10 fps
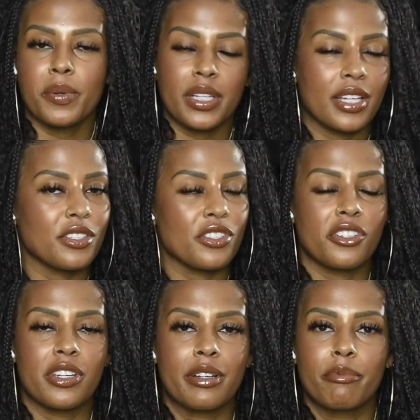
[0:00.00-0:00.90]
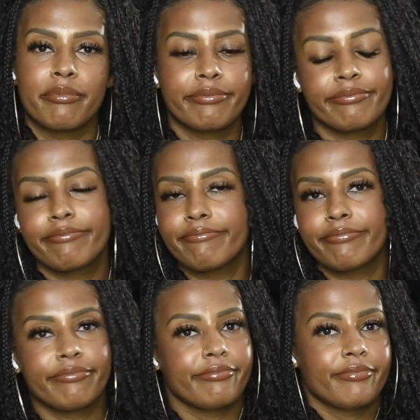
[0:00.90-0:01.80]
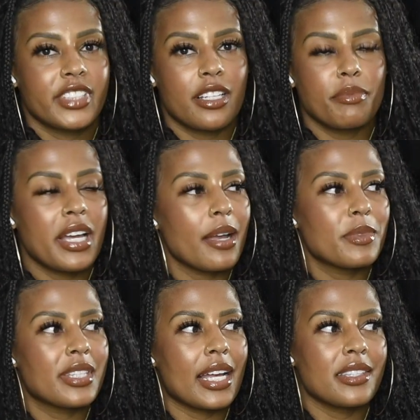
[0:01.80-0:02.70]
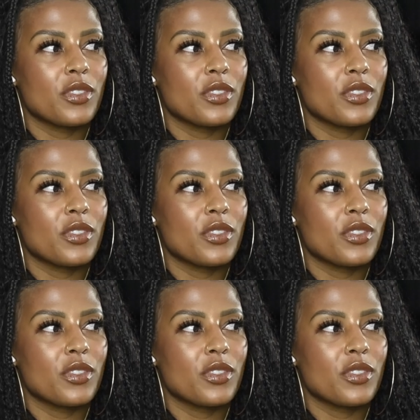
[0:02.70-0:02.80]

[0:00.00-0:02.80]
relationship. Sometimes that's